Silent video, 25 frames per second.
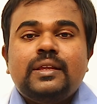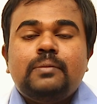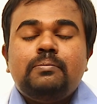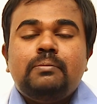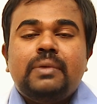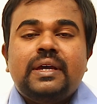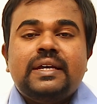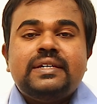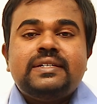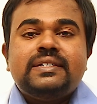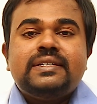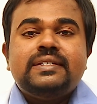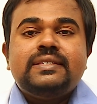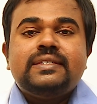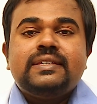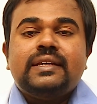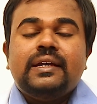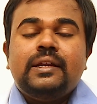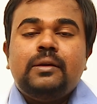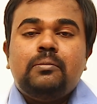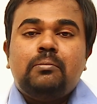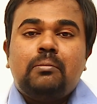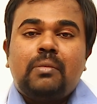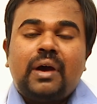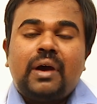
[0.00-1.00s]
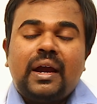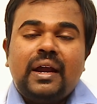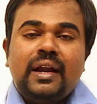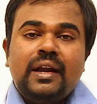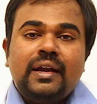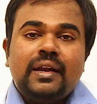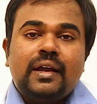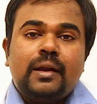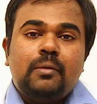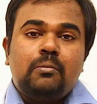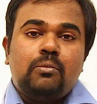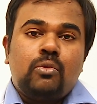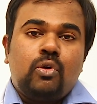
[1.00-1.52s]
the patients in
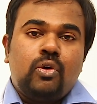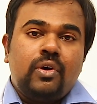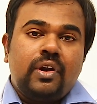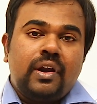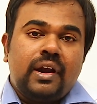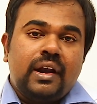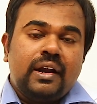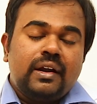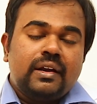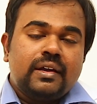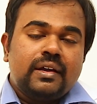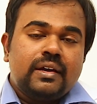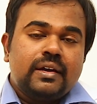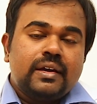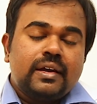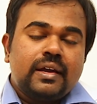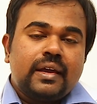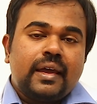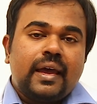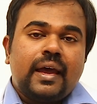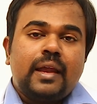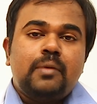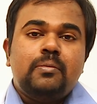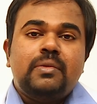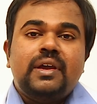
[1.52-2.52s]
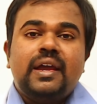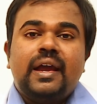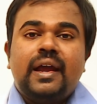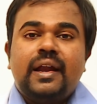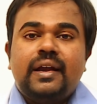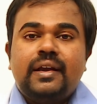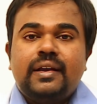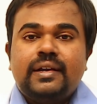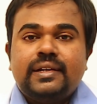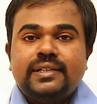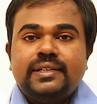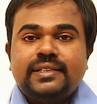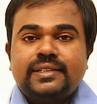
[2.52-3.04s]
mild and moderate can be
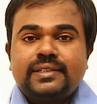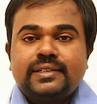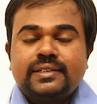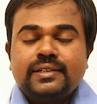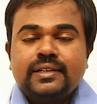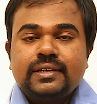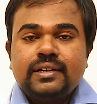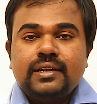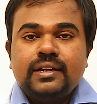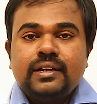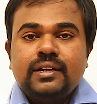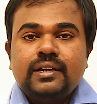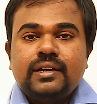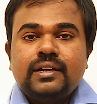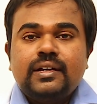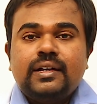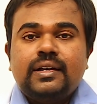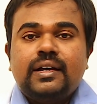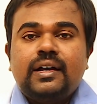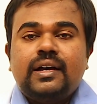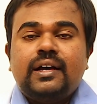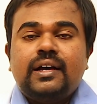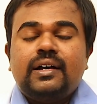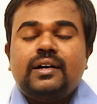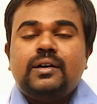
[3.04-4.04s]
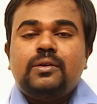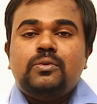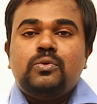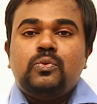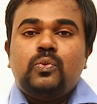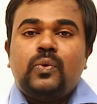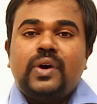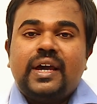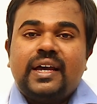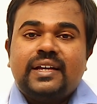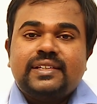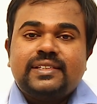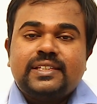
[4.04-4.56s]
addressed uh,
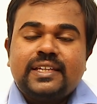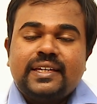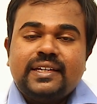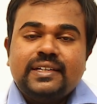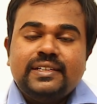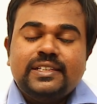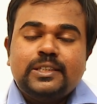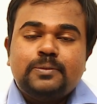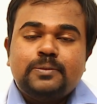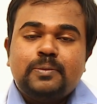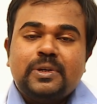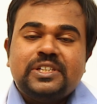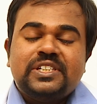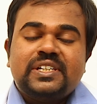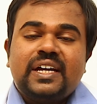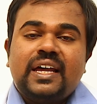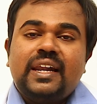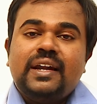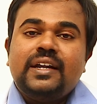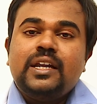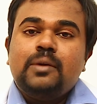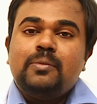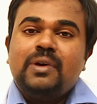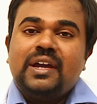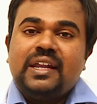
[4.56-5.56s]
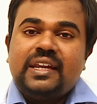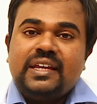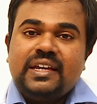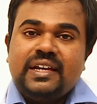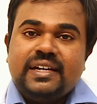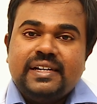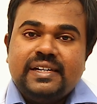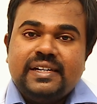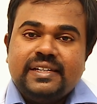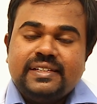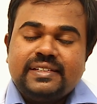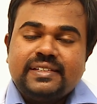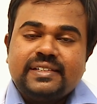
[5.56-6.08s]
by a single specialty by an
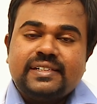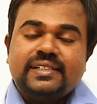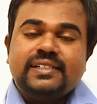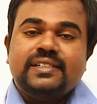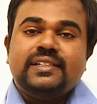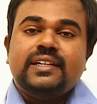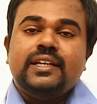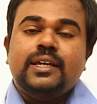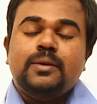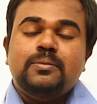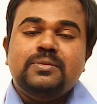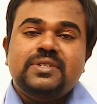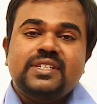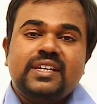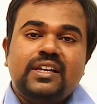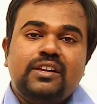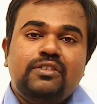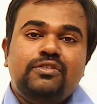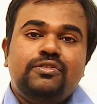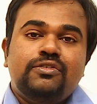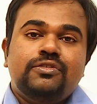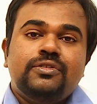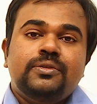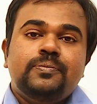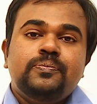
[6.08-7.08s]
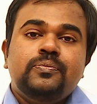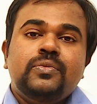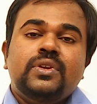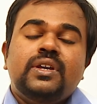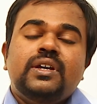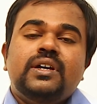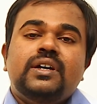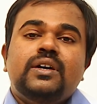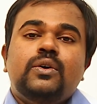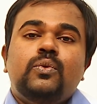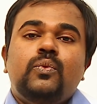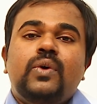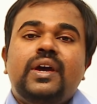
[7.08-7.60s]
ENT surgeon himself,
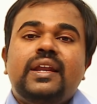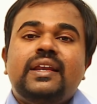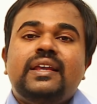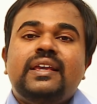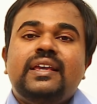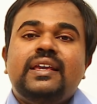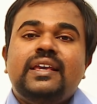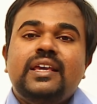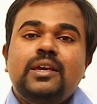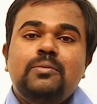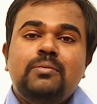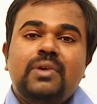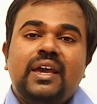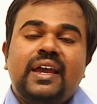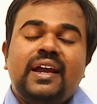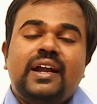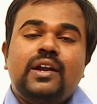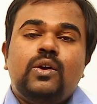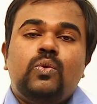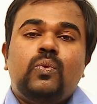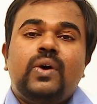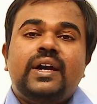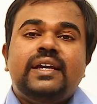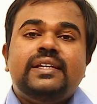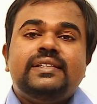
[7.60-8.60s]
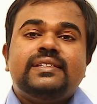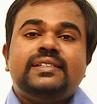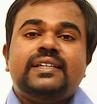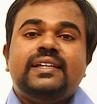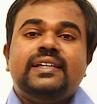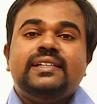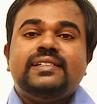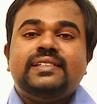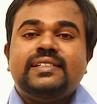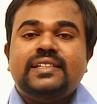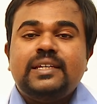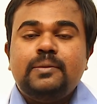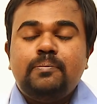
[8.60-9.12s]
where he may advise
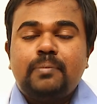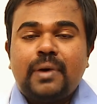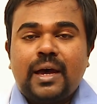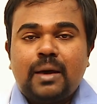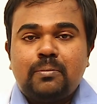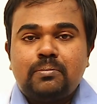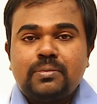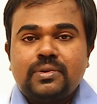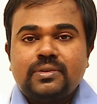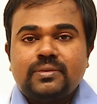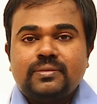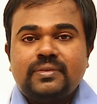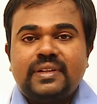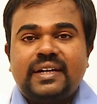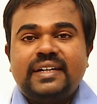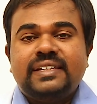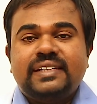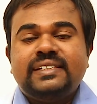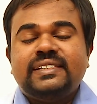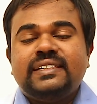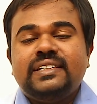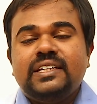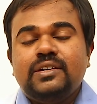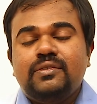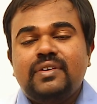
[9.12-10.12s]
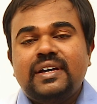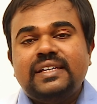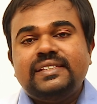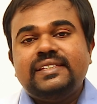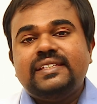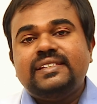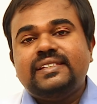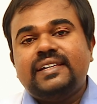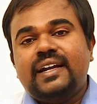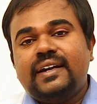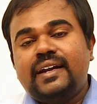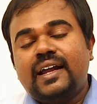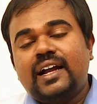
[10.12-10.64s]
a CPAP, that is, a
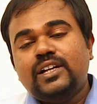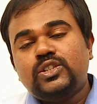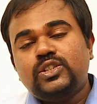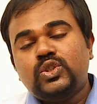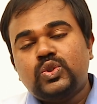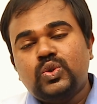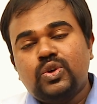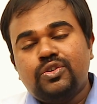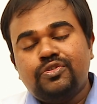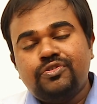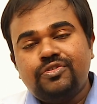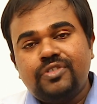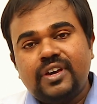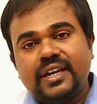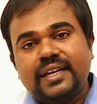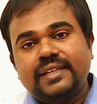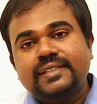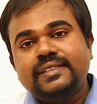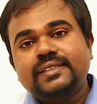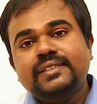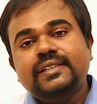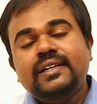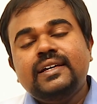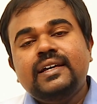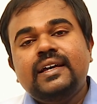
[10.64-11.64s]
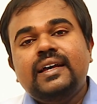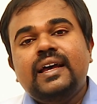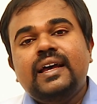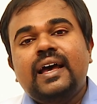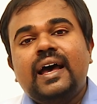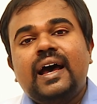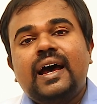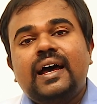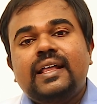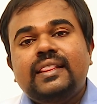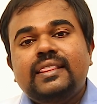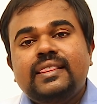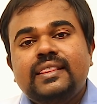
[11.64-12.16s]
device is attached to your face,
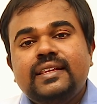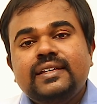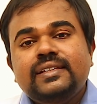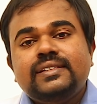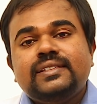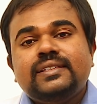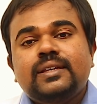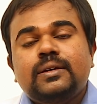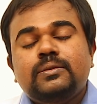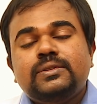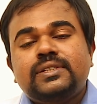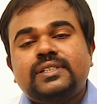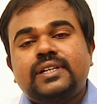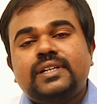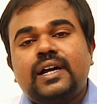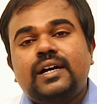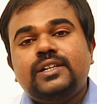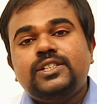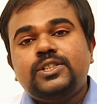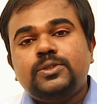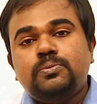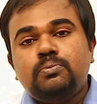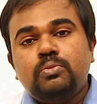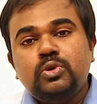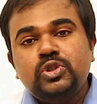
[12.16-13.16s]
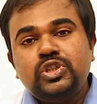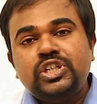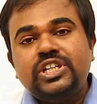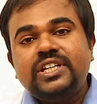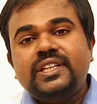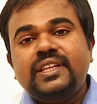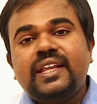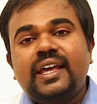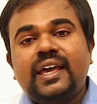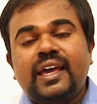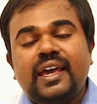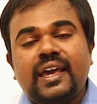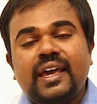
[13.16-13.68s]
and this starts
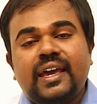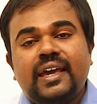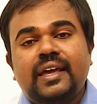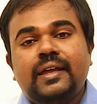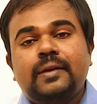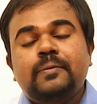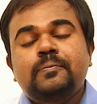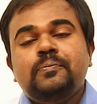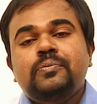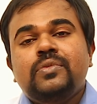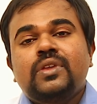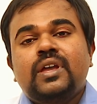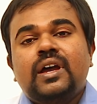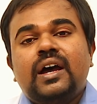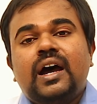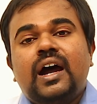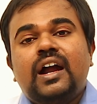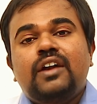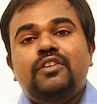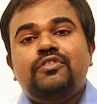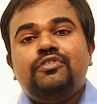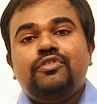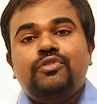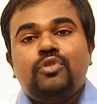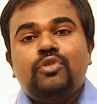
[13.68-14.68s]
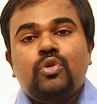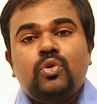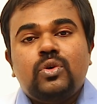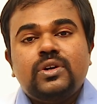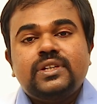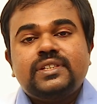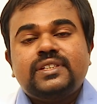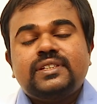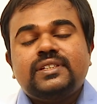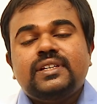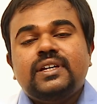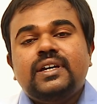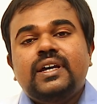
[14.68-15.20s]
pushing the air at
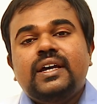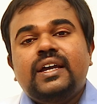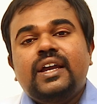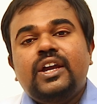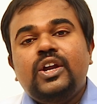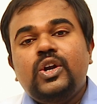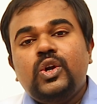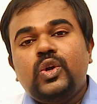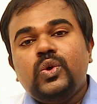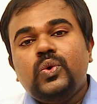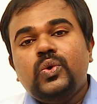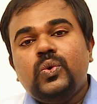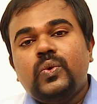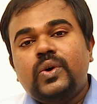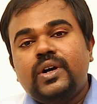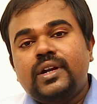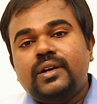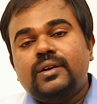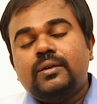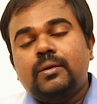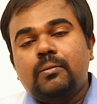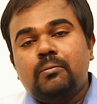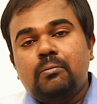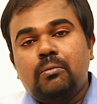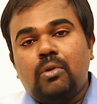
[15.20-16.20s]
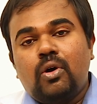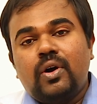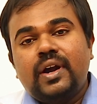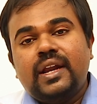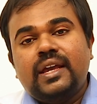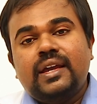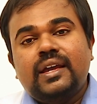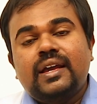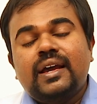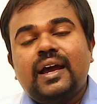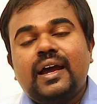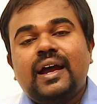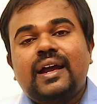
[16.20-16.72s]
force into your
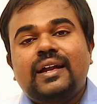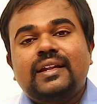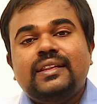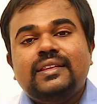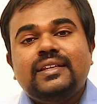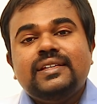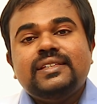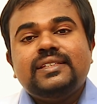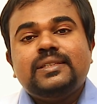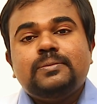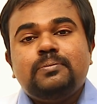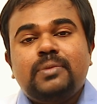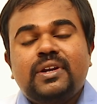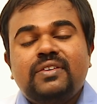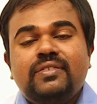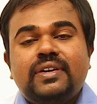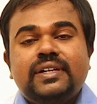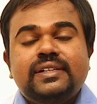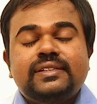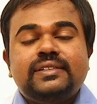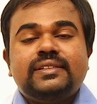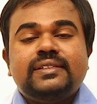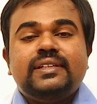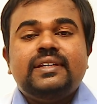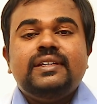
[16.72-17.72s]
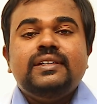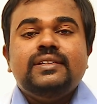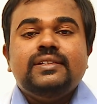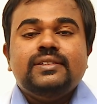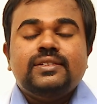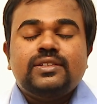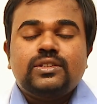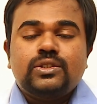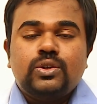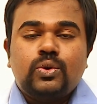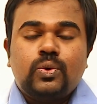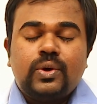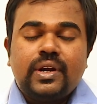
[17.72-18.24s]
body, and this prevents the
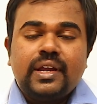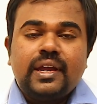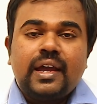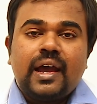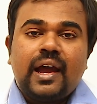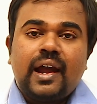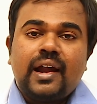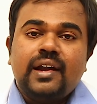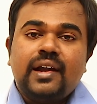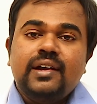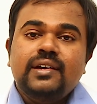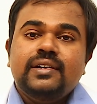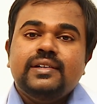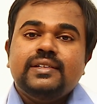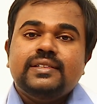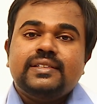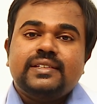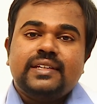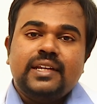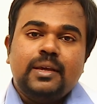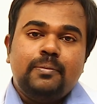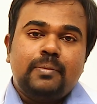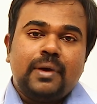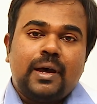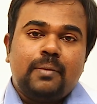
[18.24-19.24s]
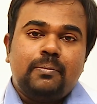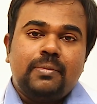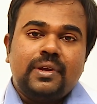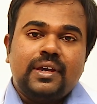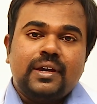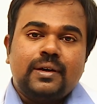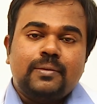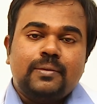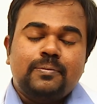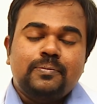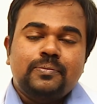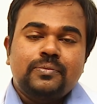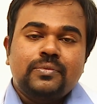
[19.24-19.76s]
snoring and sleep
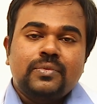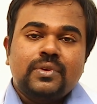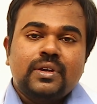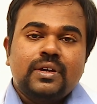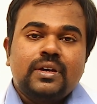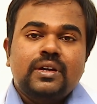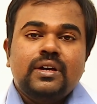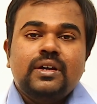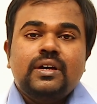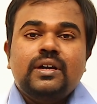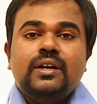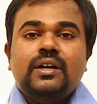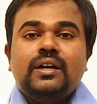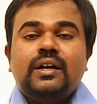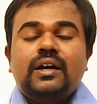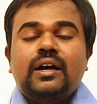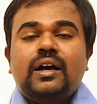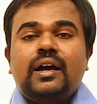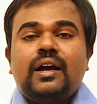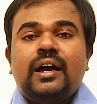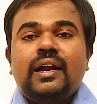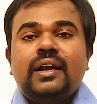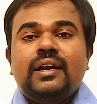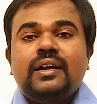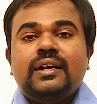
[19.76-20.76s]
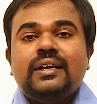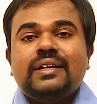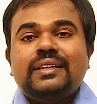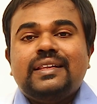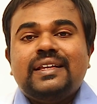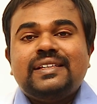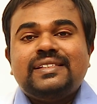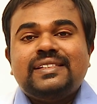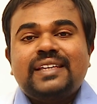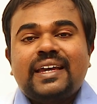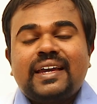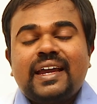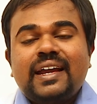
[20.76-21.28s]
apnea. And
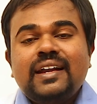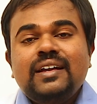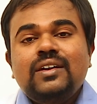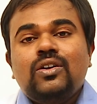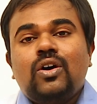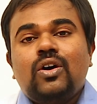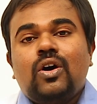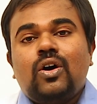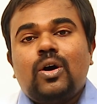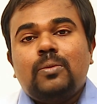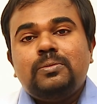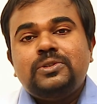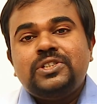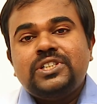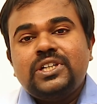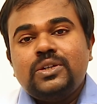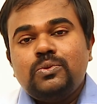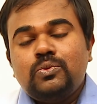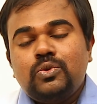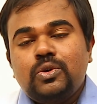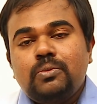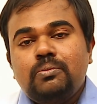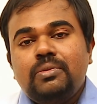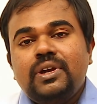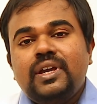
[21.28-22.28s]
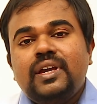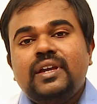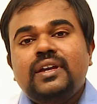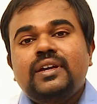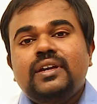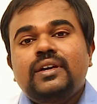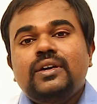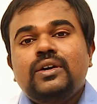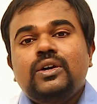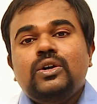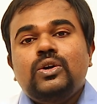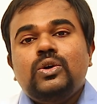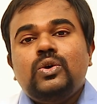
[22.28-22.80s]
the second option would be
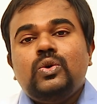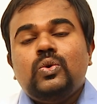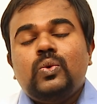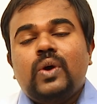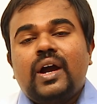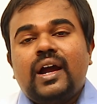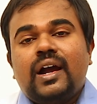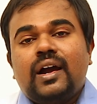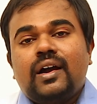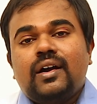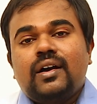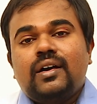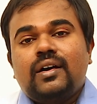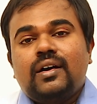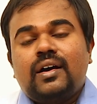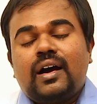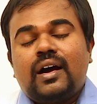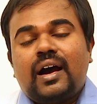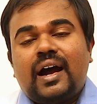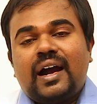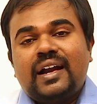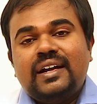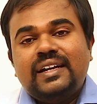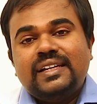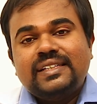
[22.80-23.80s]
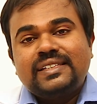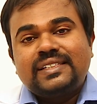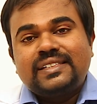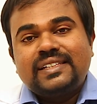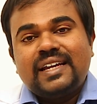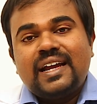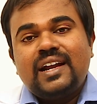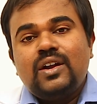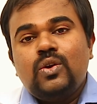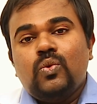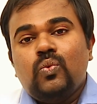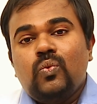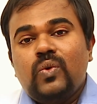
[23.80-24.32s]
to uh,
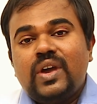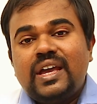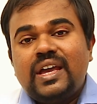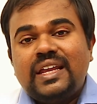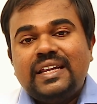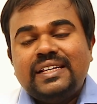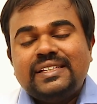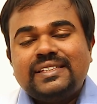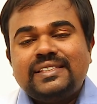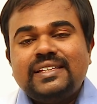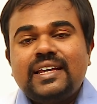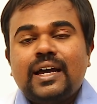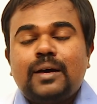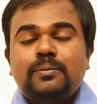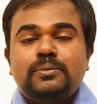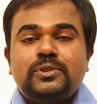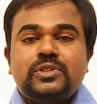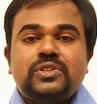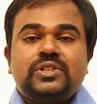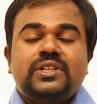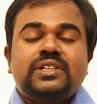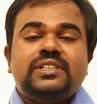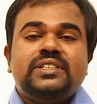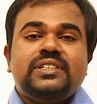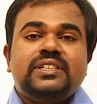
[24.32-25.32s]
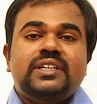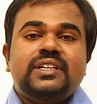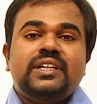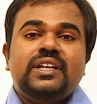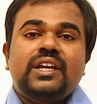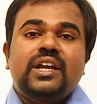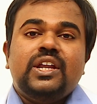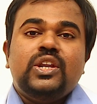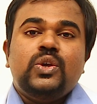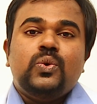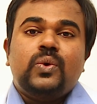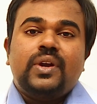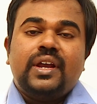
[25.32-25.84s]
understand where is the obstruction
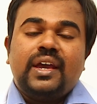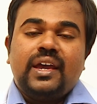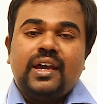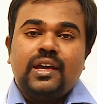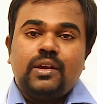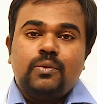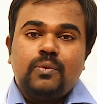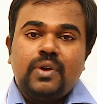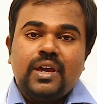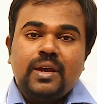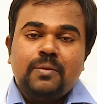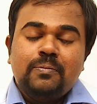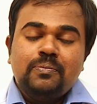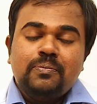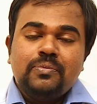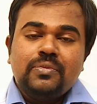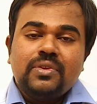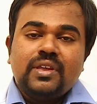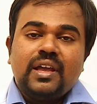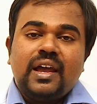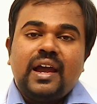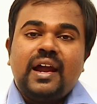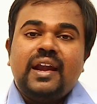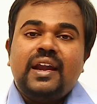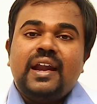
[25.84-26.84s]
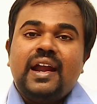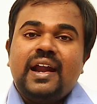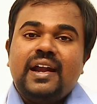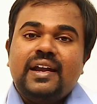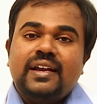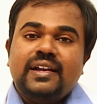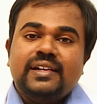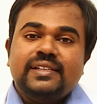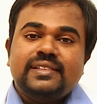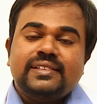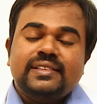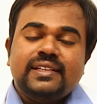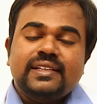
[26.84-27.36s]
in your airway and
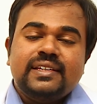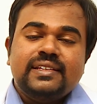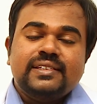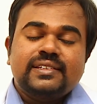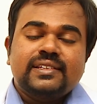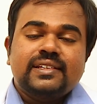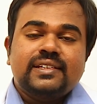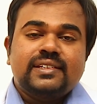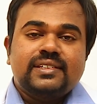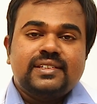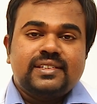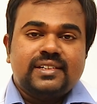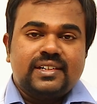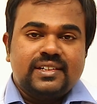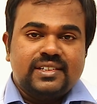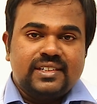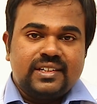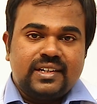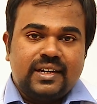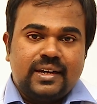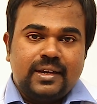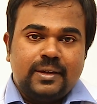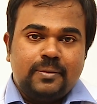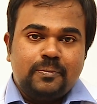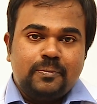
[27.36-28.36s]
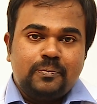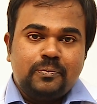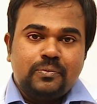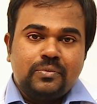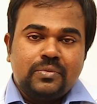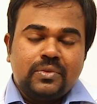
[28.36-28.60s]
address these surgically.